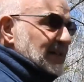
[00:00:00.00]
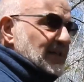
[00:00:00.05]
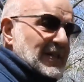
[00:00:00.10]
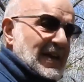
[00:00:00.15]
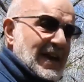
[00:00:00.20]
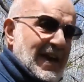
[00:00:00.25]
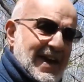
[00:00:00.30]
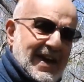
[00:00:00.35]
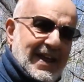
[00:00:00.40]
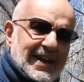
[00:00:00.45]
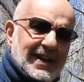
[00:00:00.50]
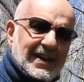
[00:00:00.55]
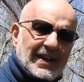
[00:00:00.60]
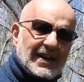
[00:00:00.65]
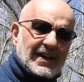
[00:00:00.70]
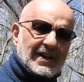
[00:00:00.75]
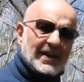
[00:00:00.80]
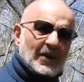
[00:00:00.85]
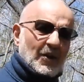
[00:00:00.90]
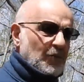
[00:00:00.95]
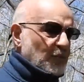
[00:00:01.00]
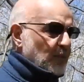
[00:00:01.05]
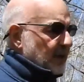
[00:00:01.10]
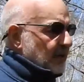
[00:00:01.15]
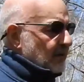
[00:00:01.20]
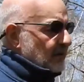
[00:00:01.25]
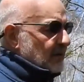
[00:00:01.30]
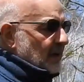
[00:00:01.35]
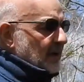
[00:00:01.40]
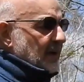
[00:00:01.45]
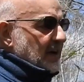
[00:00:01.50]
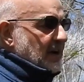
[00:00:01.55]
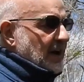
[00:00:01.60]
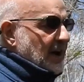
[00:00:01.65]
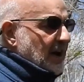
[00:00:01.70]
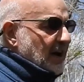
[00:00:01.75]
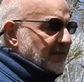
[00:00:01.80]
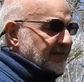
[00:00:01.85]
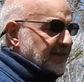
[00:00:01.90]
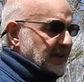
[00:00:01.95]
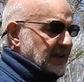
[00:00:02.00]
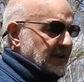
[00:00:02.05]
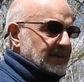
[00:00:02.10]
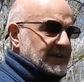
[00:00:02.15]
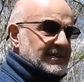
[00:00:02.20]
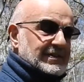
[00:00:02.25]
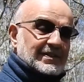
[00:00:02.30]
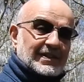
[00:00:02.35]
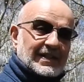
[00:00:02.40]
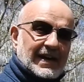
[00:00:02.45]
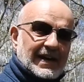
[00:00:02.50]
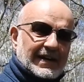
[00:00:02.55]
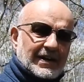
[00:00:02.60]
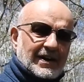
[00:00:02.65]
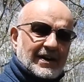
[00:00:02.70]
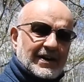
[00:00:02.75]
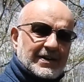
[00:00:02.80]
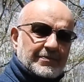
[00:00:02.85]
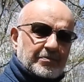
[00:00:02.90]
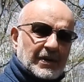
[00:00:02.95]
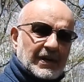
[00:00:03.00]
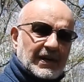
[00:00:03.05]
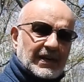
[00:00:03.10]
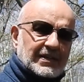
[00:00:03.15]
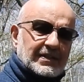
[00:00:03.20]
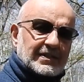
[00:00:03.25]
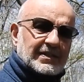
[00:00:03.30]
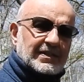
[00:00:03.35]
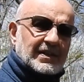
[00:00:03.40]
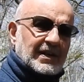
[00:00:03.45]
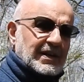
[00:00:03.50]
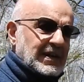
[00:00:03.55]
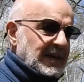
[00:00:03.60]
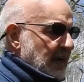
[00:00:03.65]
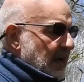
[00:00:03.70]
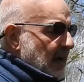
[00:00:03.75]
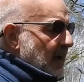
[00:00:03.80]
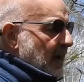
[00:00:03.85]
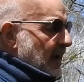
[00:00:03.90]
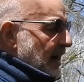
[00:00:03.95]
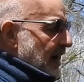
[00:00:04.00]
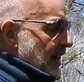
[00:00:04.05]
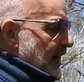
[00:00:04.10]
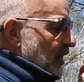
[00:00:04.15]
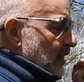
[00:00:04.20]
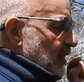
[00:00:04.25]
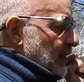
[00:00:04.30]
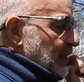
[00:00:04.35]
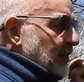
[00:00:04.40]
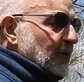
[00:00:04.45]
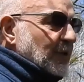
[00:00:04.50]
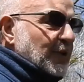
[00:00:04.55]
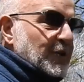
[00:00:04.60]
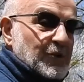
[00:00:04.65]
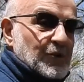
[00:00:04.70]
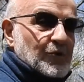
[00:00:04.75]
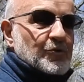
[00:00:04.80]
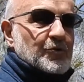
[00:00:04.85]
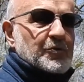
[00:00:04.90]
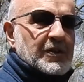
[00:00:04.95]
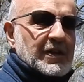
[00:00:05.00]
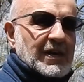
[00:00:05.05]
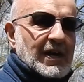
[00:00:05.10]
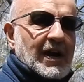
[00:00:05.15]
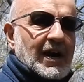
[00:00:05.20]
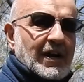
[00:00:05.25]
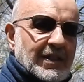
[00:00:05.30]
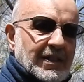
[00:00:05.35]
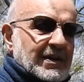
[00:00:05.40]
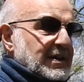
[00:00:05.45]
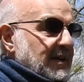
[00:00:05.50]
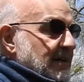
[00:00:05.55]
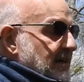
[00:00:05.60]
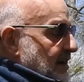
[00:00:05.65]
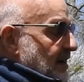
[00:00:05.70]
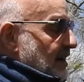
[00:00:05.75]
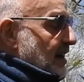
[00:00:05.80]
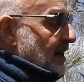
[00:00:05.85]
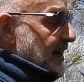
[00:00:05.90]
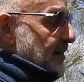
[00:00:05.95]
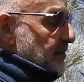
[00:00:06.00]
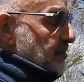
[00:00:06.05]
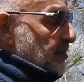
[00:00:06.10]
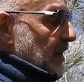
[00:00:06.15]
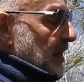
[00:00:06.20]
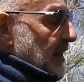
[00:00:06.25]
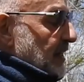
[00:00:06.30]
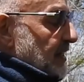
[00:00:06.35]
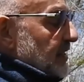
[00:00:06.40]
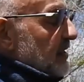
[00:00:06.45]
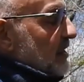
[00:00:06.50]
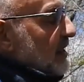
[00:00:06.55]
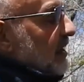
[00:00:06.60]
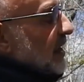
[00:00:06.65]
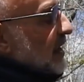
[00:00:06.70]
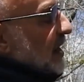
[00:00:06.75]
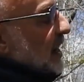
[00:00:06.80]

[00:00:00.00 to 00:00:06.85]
Then we're going to cover that eyepiece, look through the other eyepiece,